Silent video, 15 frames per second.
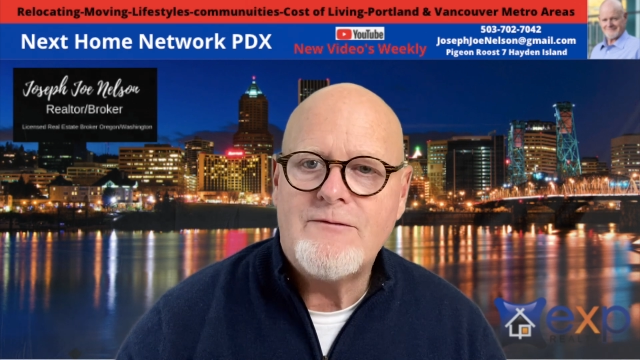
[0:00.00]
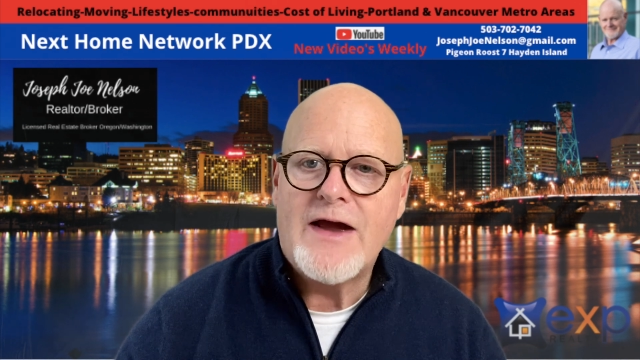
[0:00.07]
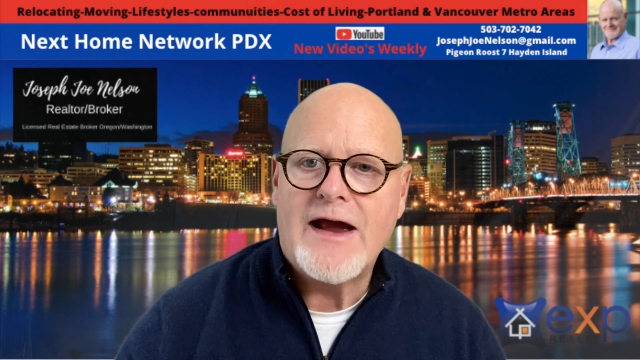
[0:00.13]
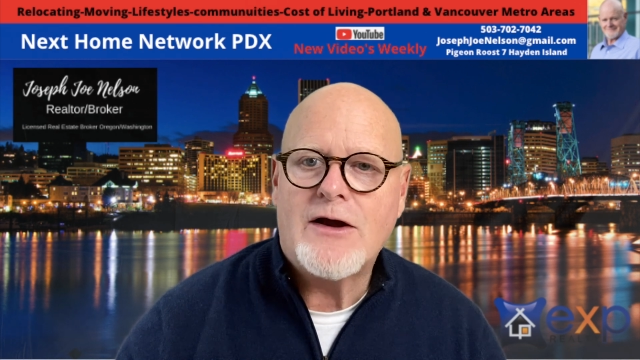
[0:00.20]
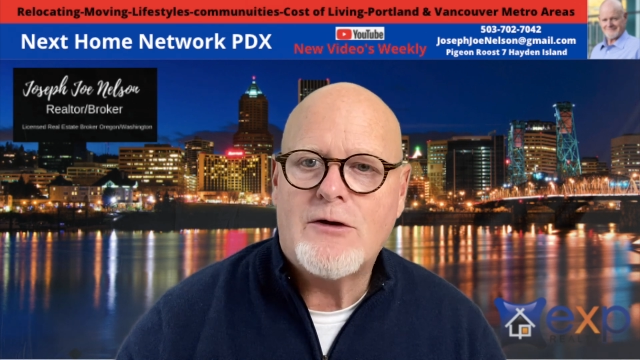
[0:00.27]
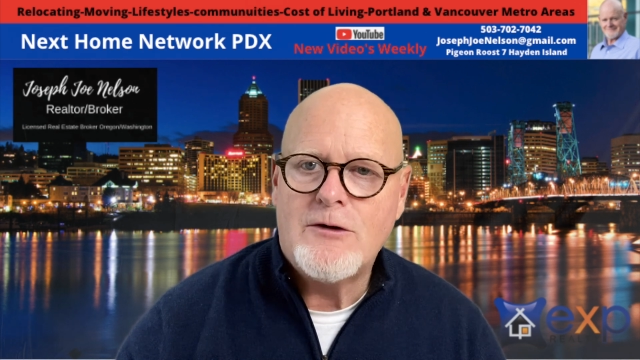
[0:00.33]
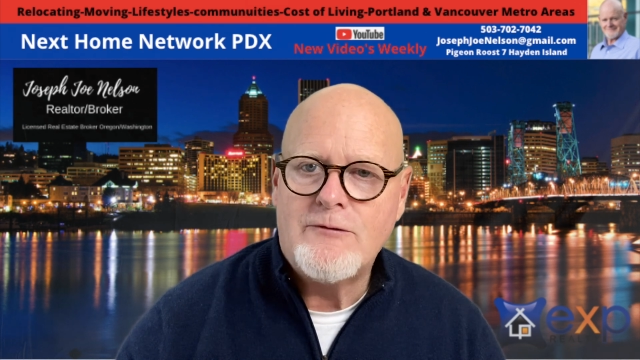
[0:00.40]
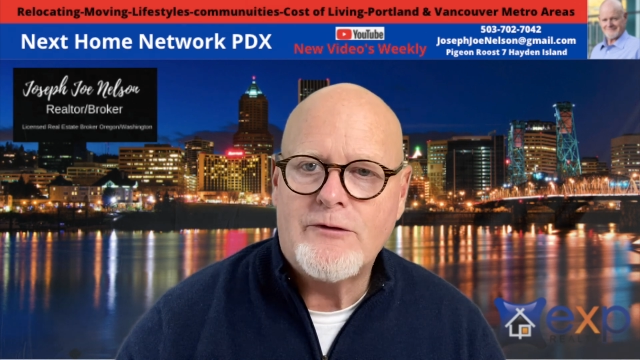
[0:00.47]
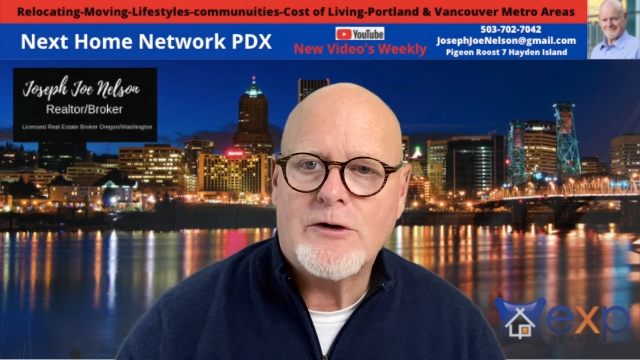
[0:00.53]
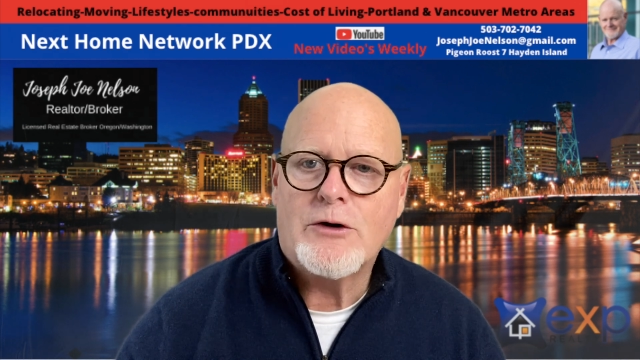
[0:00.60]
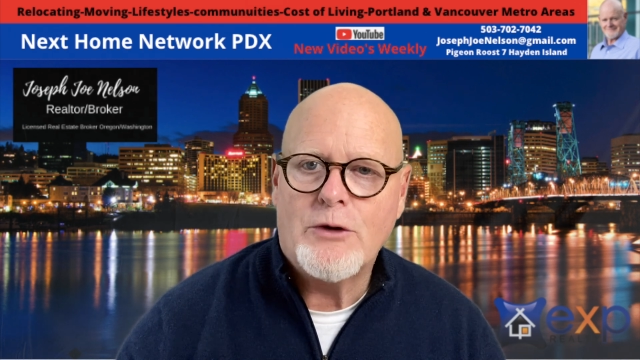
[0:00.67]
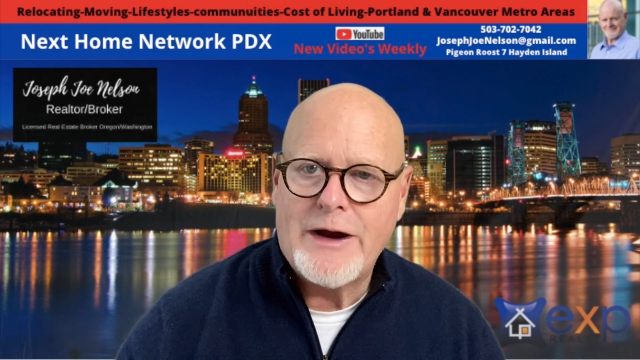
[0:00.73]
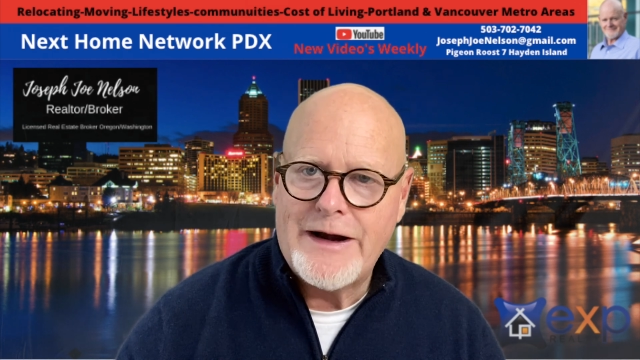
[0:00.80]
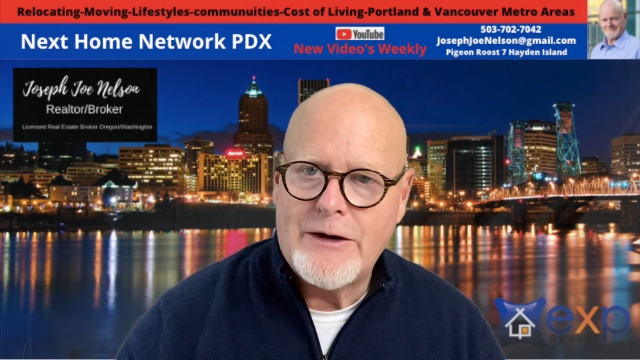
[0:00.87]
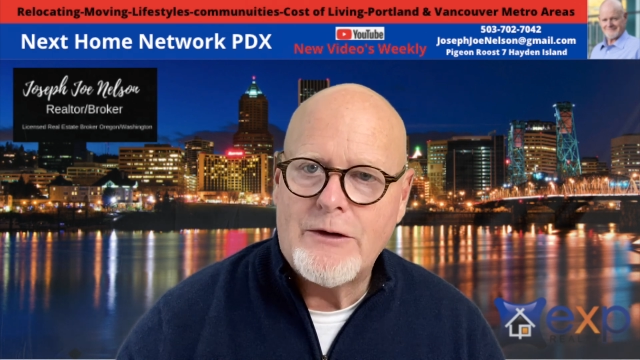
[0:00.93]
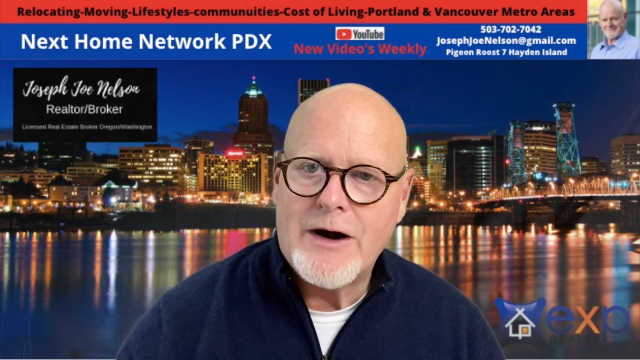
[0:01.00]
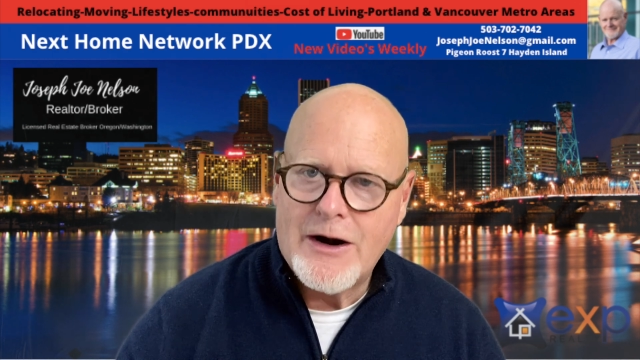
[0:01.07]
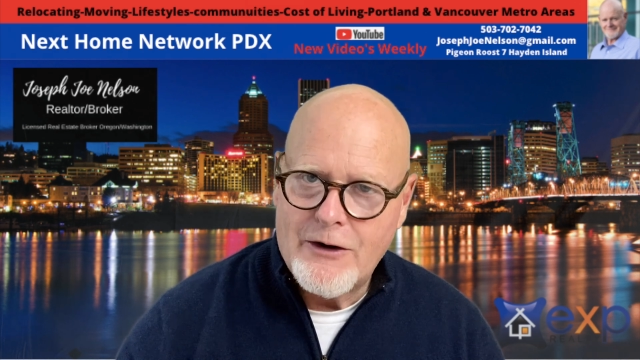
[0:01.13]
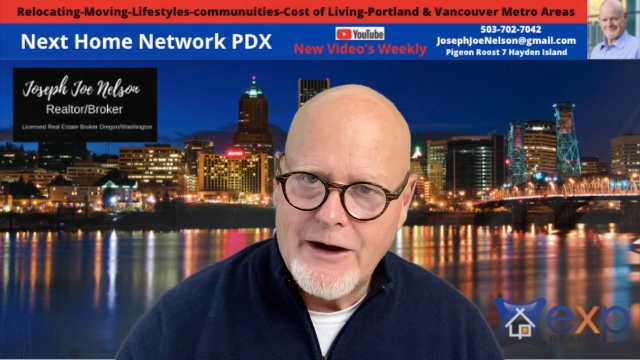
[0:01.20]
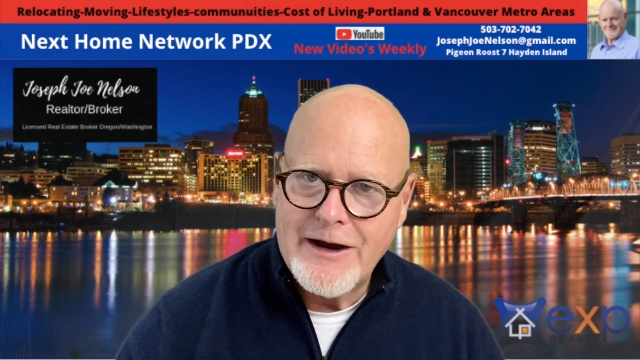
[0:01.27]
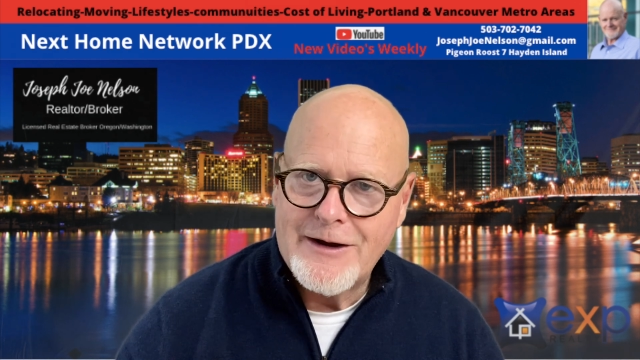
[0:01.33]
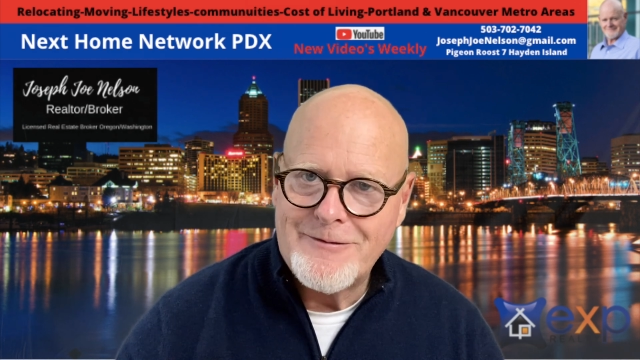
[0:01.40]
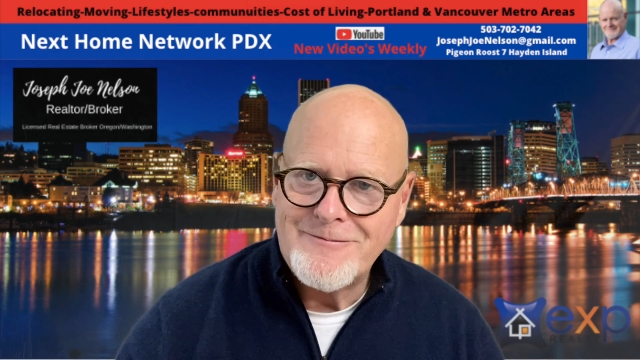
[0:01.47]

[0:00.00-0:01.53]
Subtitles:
Vancouver greater area.